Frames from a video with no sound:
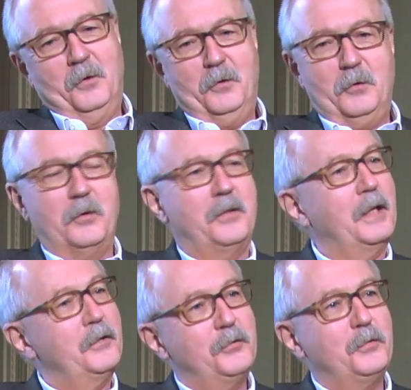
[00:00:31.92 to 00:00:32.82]
Oh,
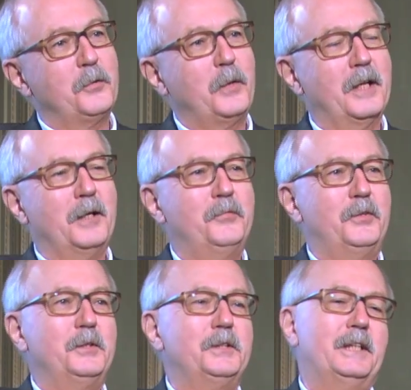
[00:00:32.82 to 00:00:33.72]
thanks for the welcome
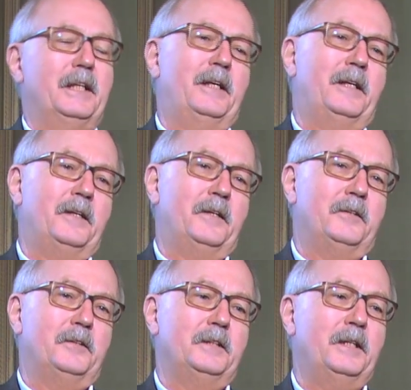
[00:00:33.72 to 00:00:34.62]
first.
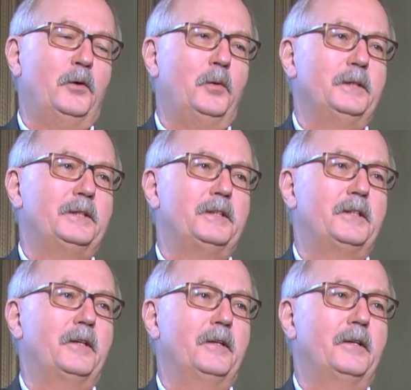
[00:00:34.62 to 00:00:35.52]
There are
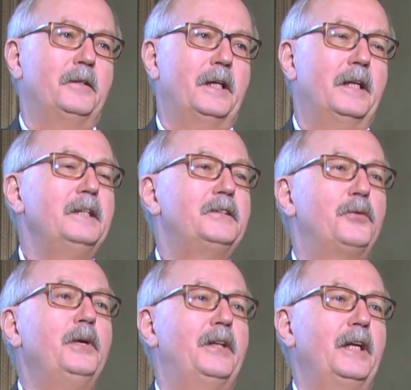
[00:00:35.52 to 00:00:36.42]
always at least
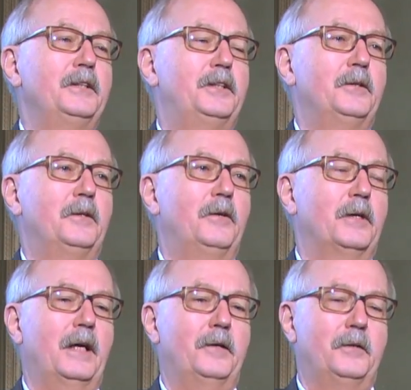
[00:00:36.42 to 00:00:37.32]
three things you
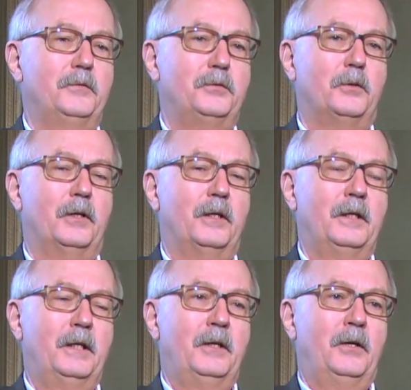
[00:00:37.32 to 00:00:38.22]
look for.
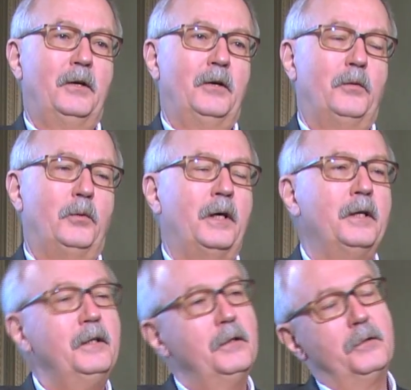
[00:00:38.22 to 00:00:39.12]

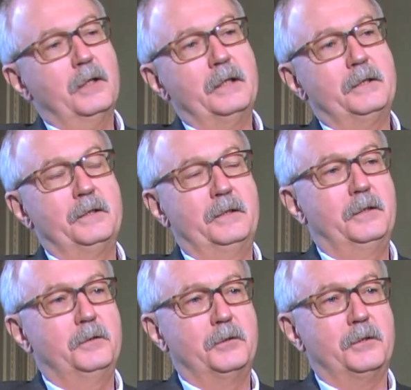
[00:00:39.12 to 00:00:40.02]
One, you look at the
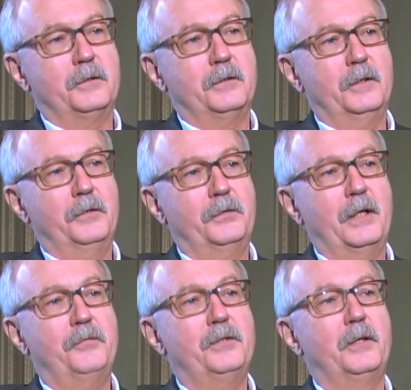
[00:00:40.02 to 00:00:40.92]
institution. If you
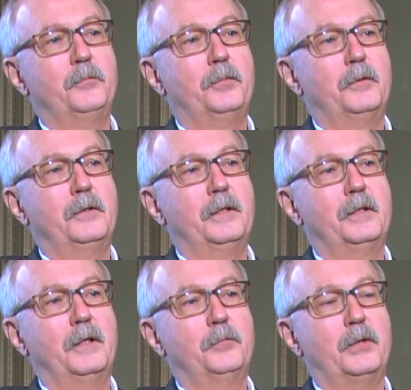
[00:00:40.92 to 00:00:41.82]
have the
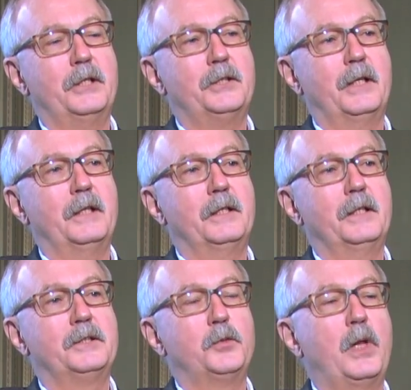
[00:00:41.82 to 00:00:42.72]
impression that
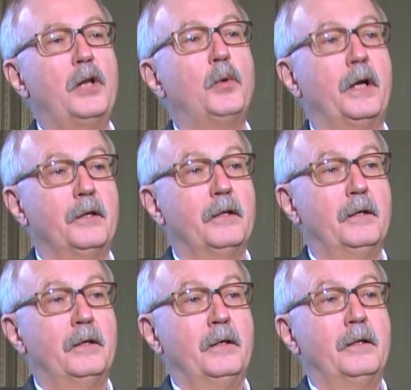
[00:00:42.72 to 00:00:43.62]
it's well run,
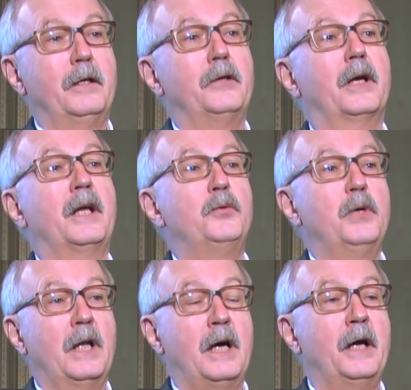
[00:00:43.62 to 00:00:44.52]
that you can
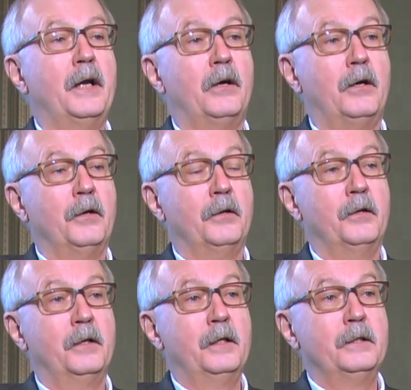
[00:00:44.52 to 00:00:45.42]
rely
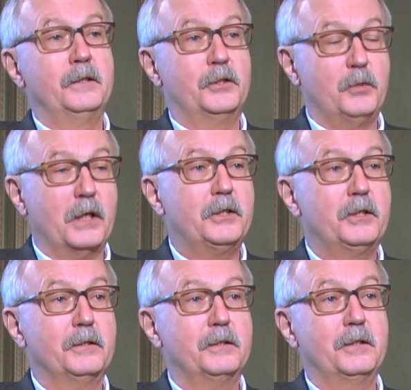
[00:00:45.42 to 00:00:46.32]
on the
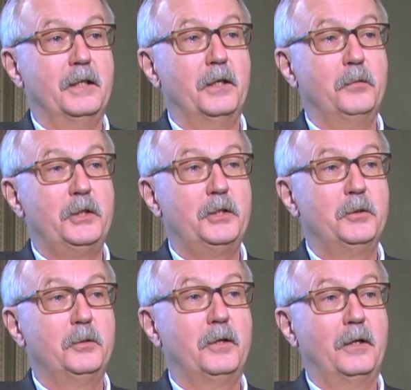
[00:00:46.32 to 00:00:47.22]
structures in which
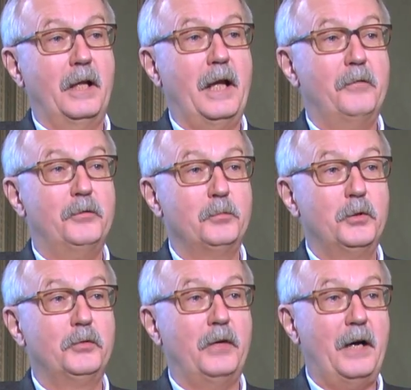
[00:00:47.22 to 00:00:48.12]
you have to
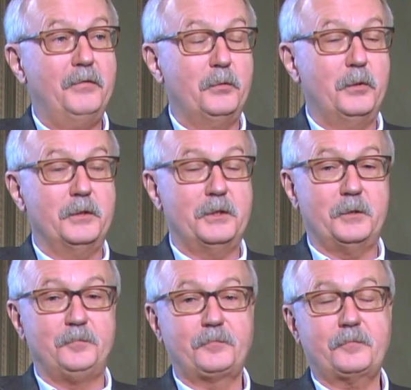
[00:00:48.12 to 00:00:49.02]
move
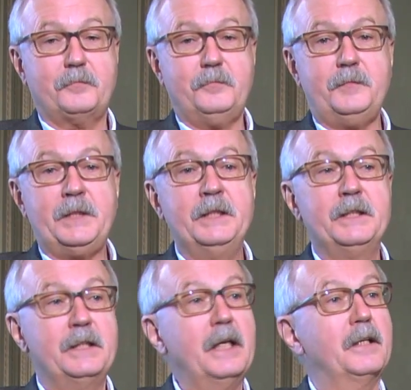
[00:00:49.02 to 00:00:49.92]
afterwards.
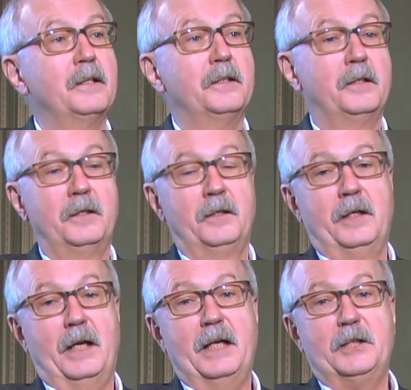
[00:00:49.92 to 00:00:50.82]
The second
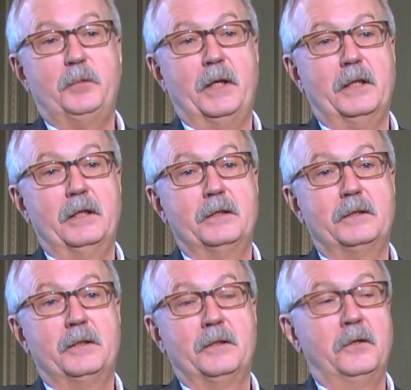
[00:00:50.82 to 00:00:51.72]
aspect
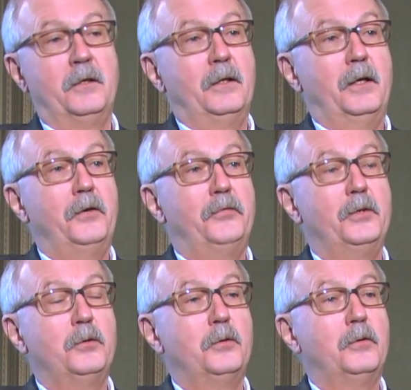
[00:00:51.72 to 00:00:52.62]
is if
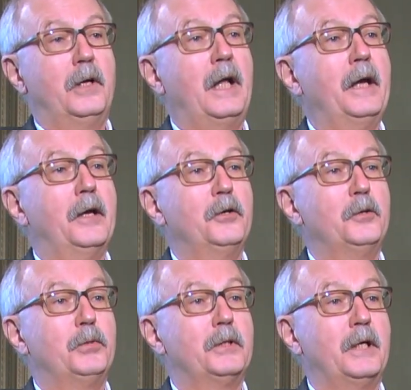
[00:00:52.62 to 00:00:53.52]
you like
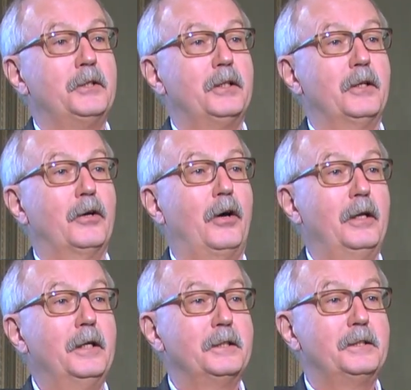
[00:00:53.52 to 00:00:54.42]
your potential
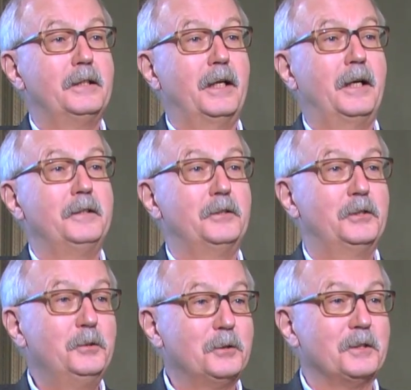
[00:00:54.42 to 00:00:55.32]
colleagues and the
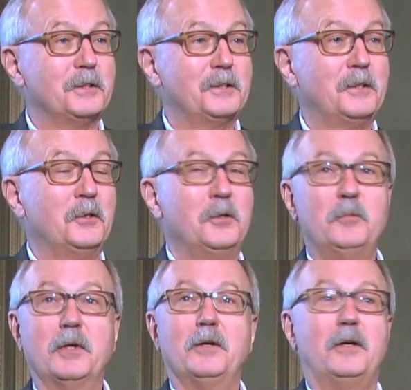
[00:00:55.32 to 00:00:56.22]
students,
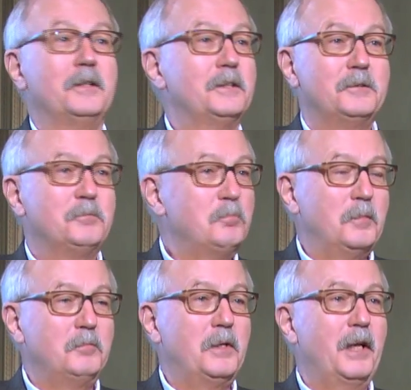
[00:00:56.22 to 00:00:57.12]
because
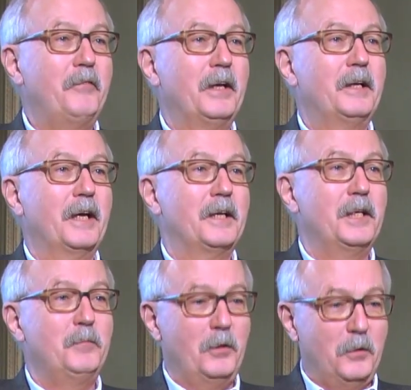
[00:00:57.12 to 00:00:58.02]
living in
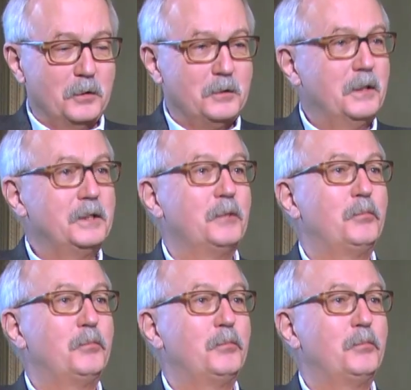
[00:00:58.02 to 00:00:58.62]
academia also is a